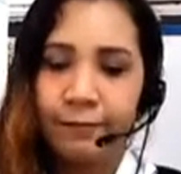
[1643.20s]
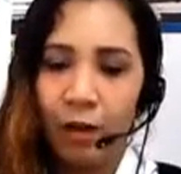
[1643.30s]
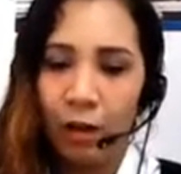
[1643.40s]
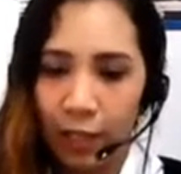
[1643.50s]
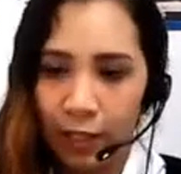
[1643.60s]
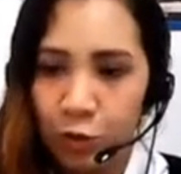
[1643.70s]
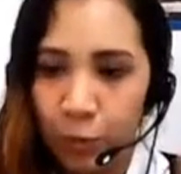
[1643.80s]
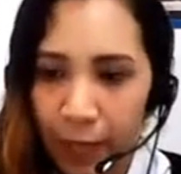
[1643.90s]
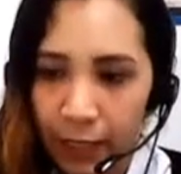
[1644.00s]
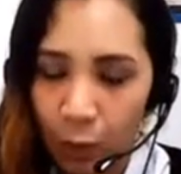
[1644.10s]
Okay, let's
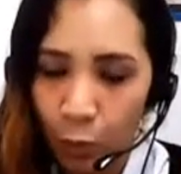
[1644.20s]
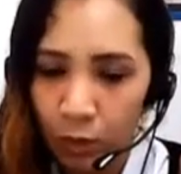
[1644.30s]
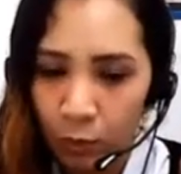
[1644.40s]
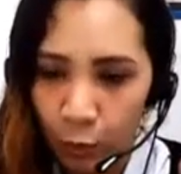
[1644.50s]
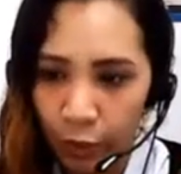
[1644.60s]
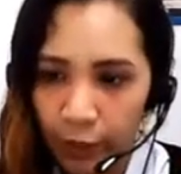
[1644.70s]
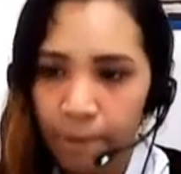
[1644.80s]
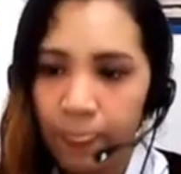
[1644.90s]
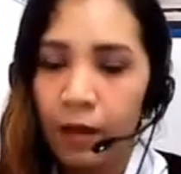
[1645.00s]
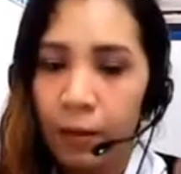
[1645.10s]
repeat that one word.
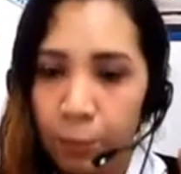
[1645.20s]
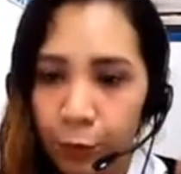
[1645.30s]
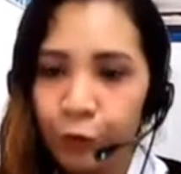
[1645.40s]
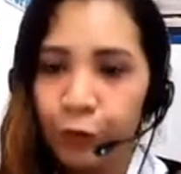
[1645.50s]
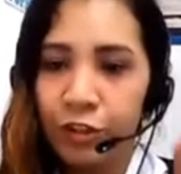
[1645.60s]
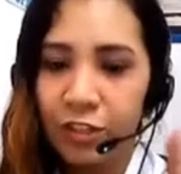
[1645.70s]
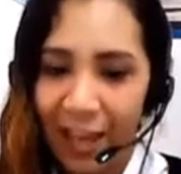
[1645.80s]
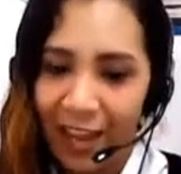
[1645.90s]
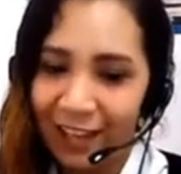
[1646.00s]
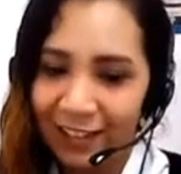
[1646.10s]
Birthday.